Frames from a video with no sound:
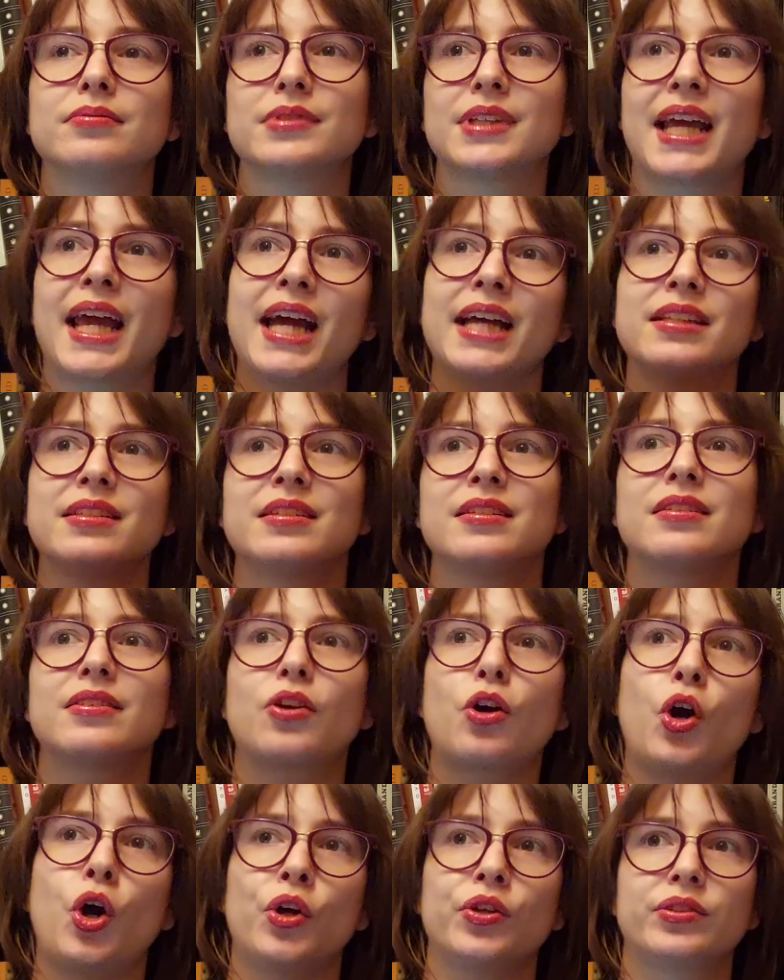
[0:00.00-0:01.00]
get in
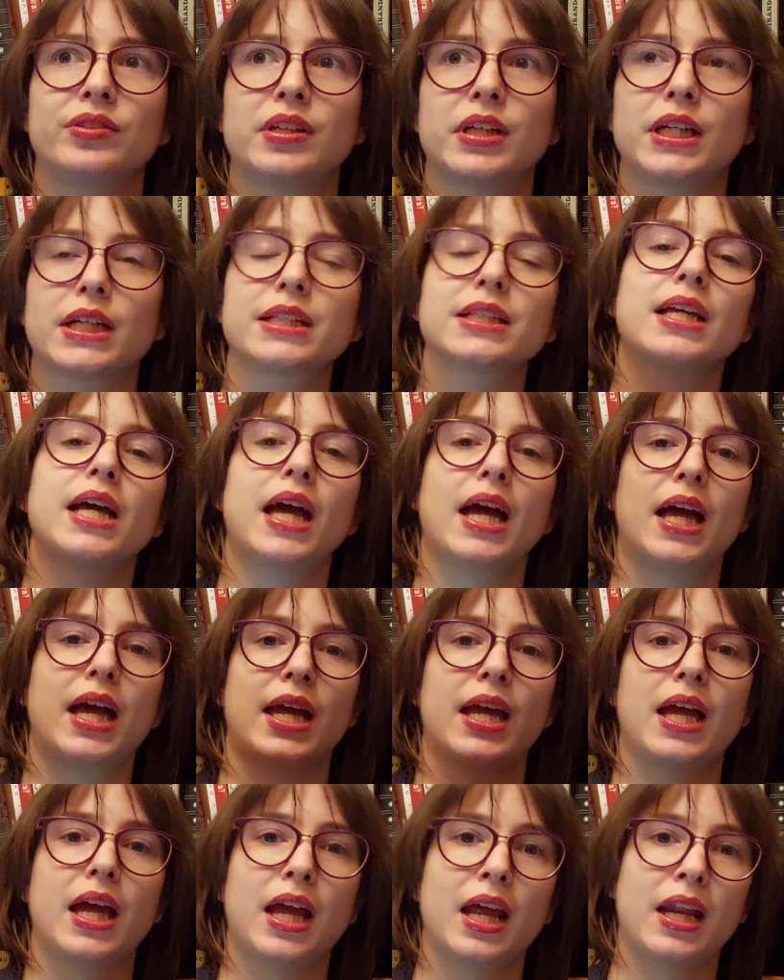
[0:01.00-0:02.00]
contact
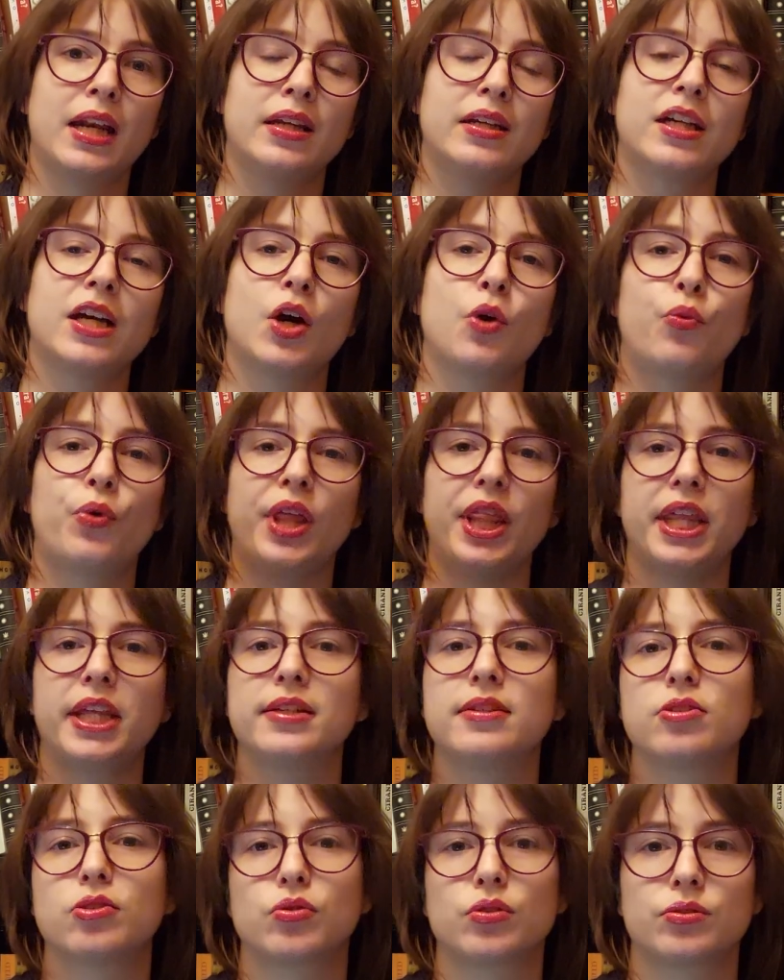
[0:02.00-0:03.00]
again with
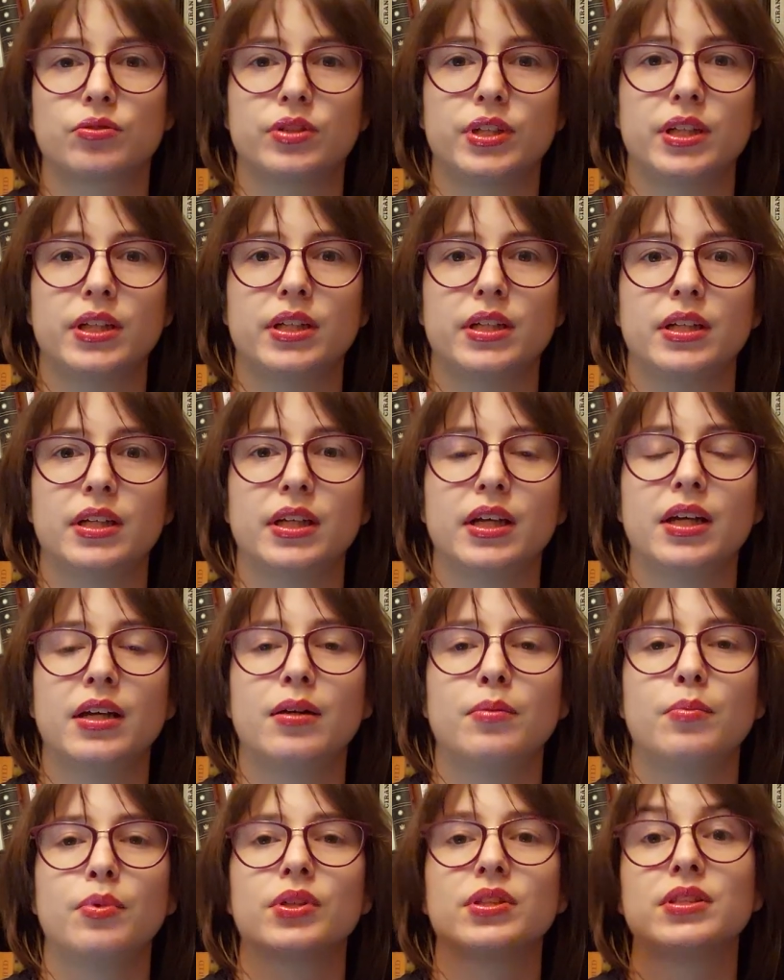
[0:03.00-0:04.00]
this story,
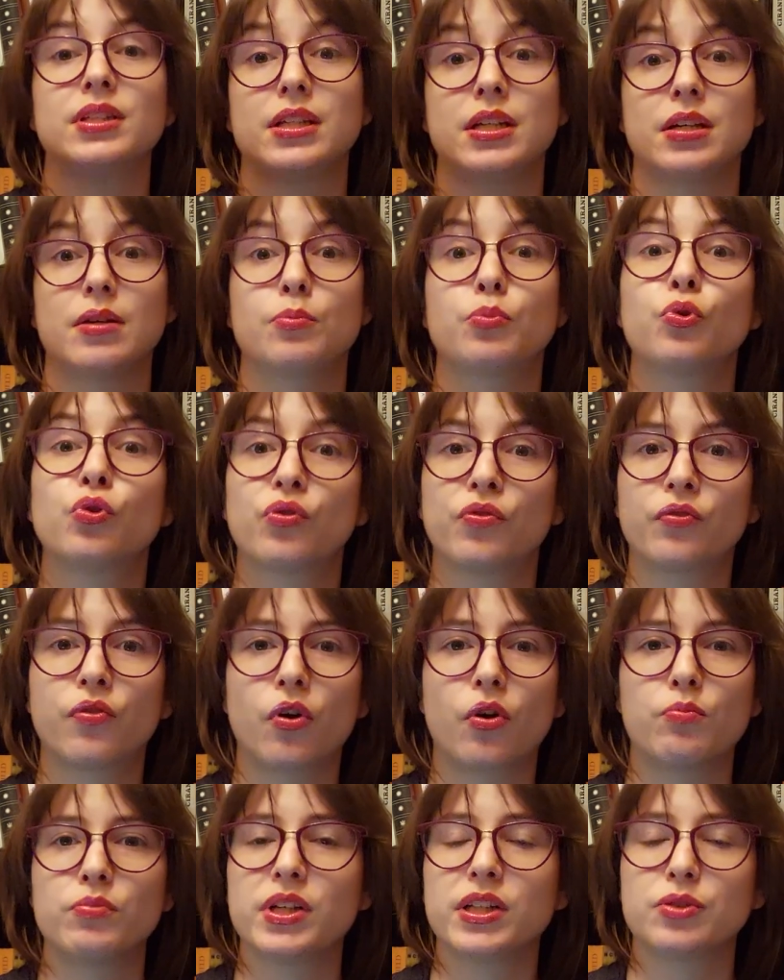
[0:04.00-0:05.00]
but in a book
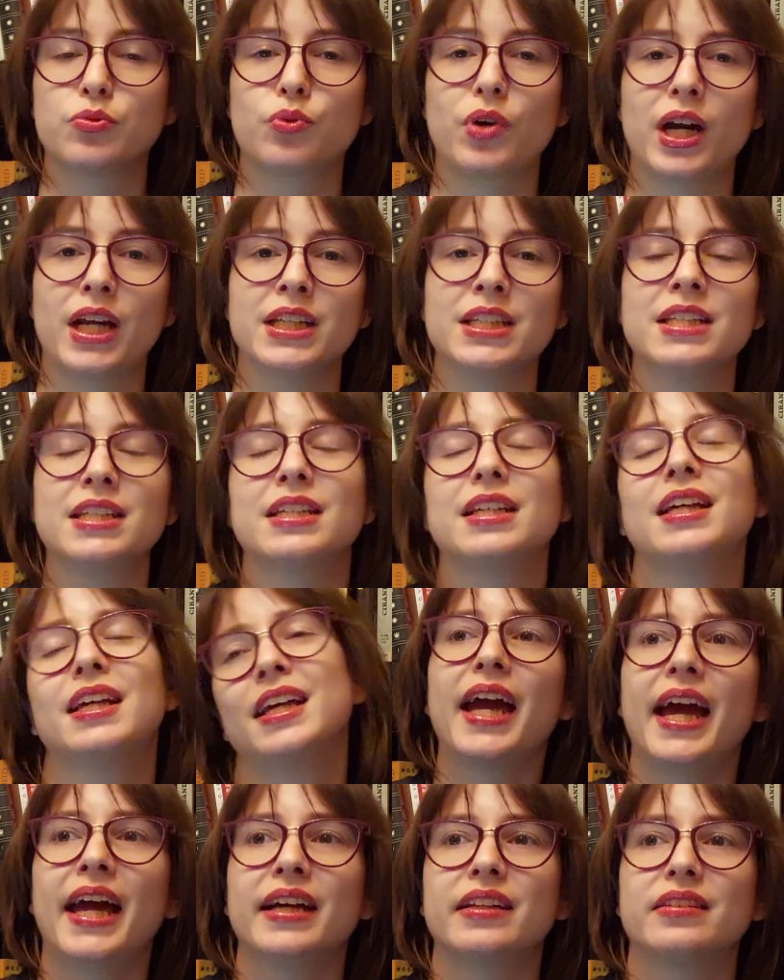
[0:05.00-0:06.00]
format, right?
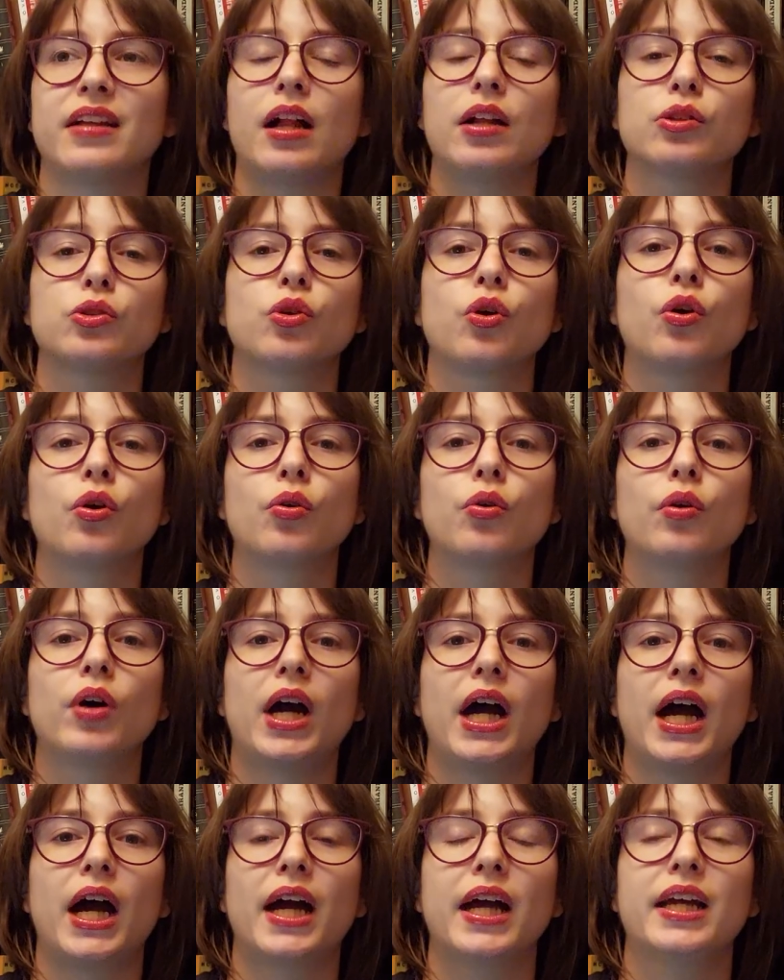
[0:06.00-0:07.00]
And although
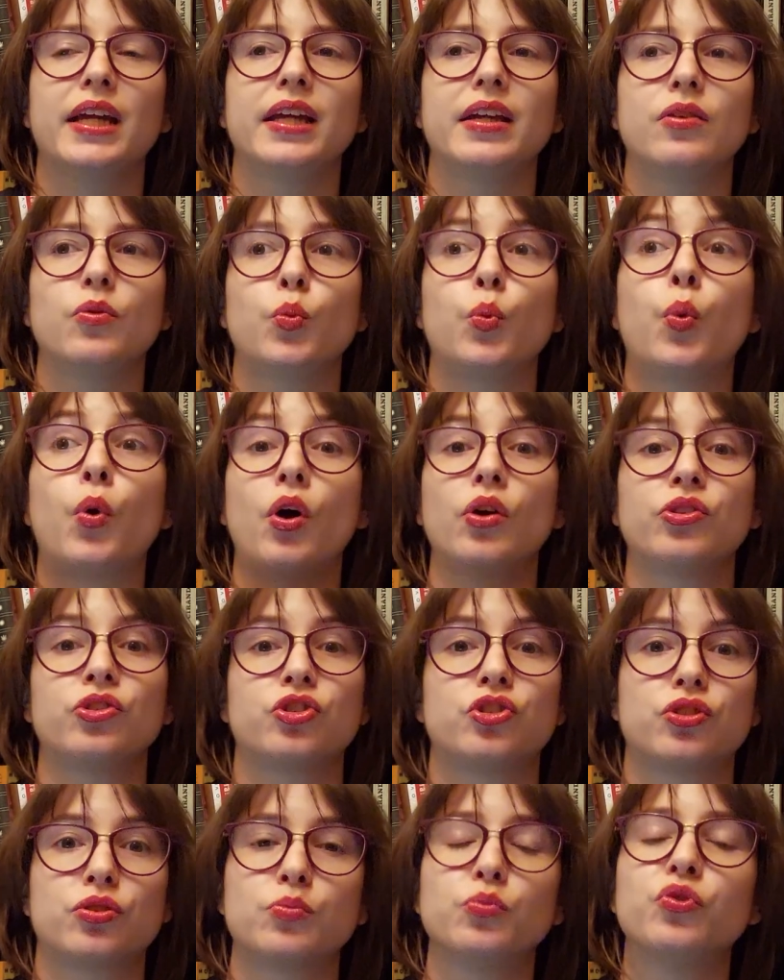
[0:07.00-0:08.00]
I
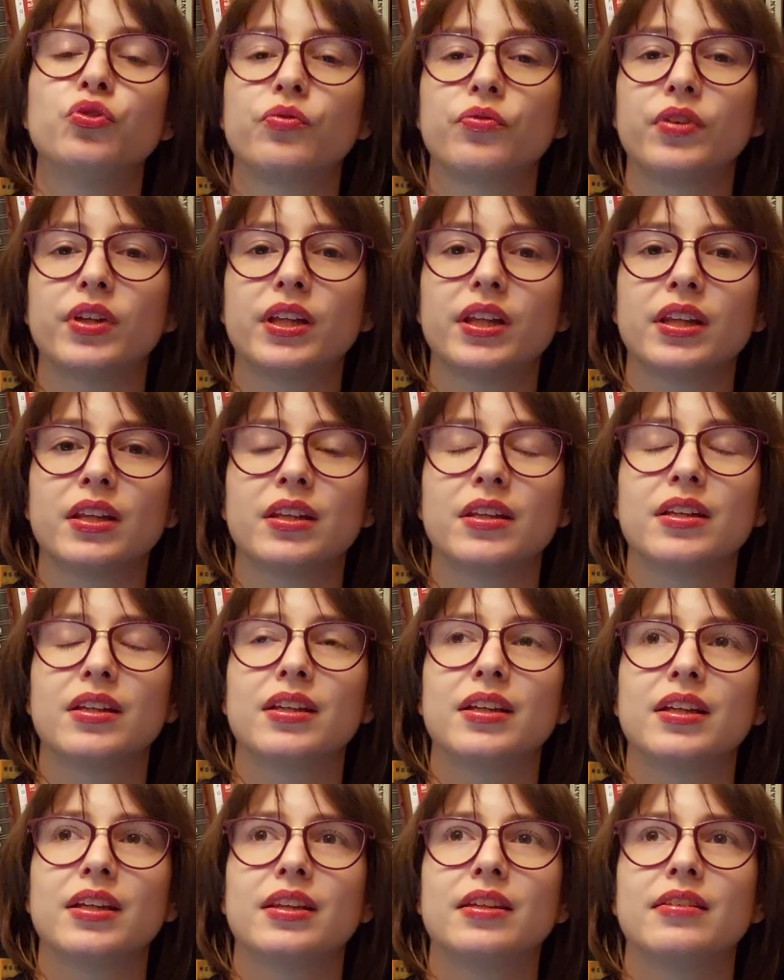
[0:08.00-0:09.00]
watched the movie,
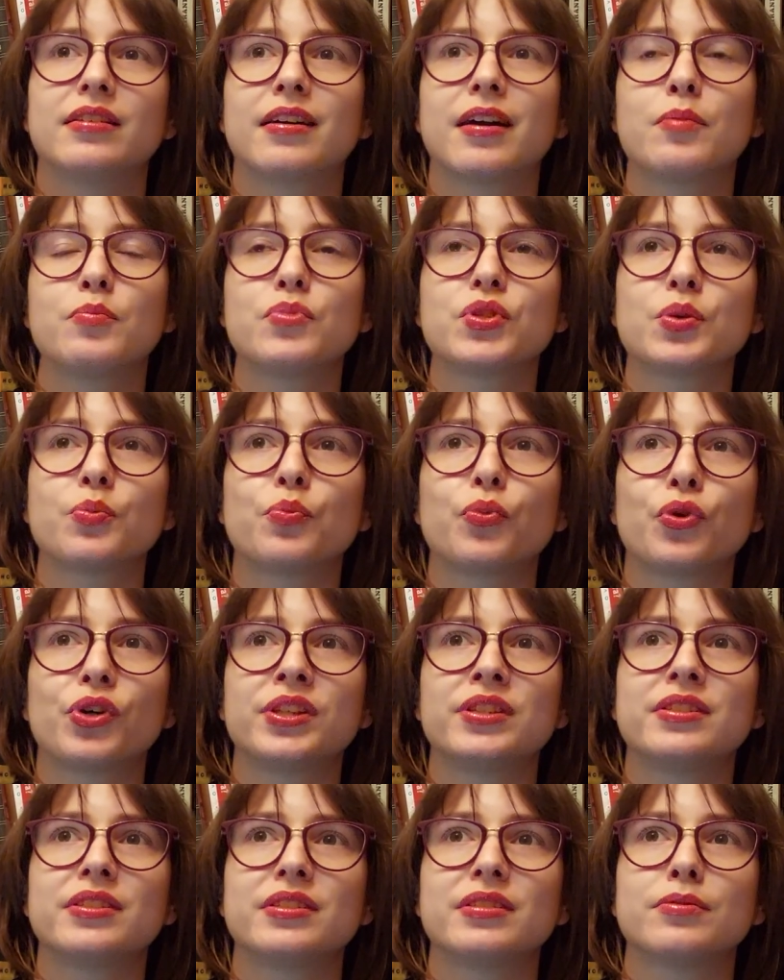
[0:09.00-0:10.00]
it comes a
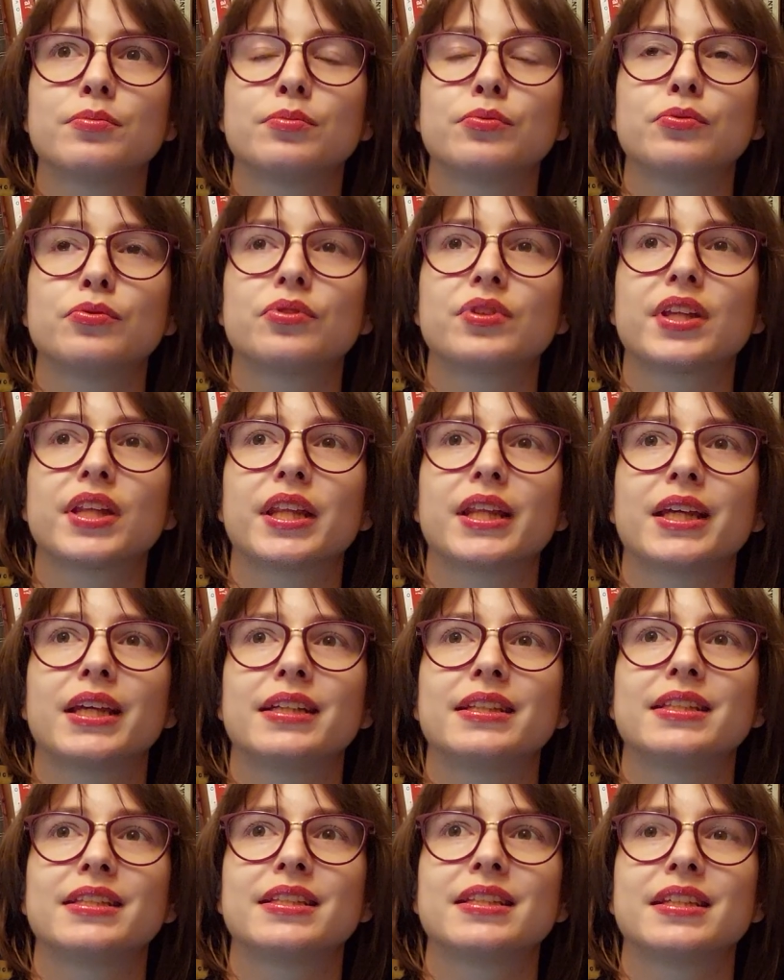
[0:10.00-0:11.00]
point in the book that